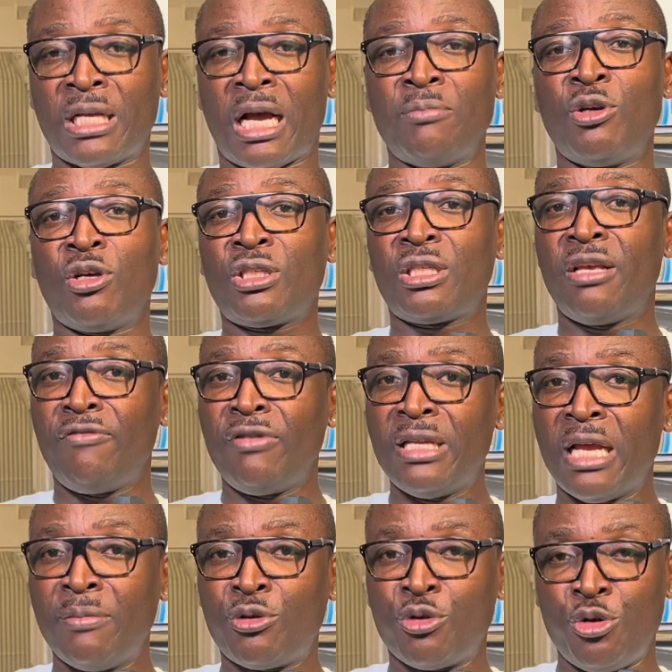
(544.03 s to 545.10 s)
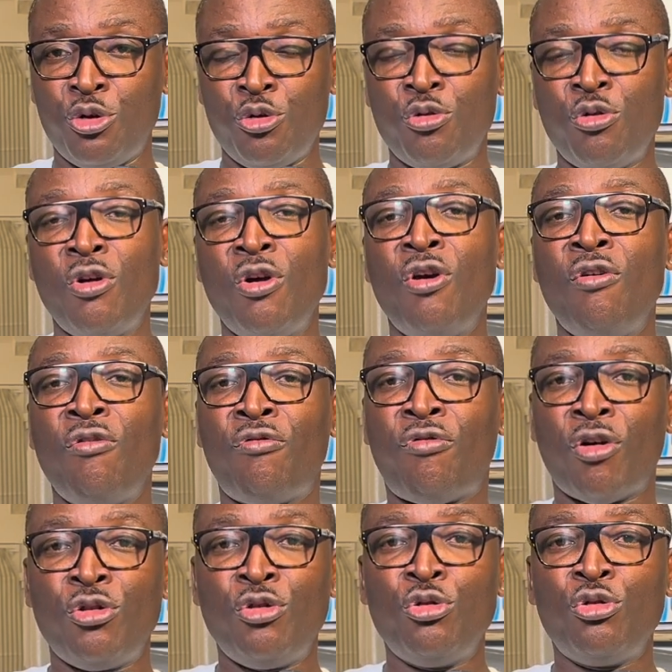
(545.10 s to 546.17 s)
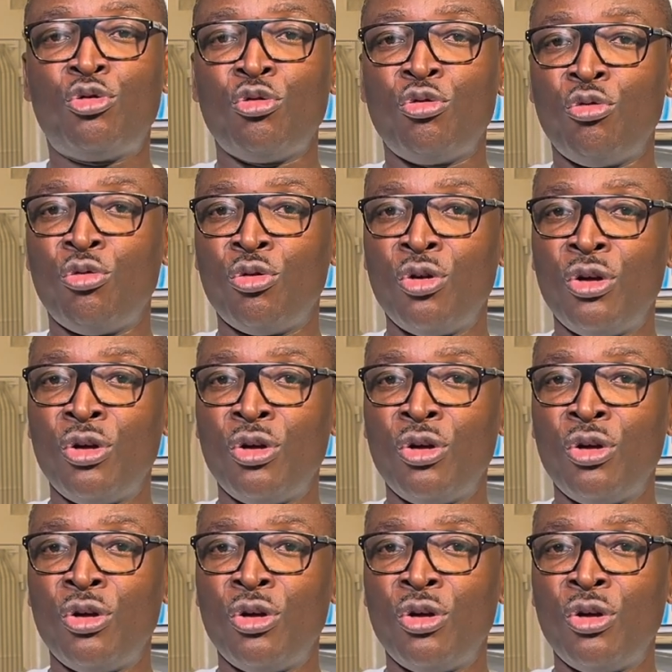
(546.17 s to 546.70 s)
I'm just giving them to you for you to,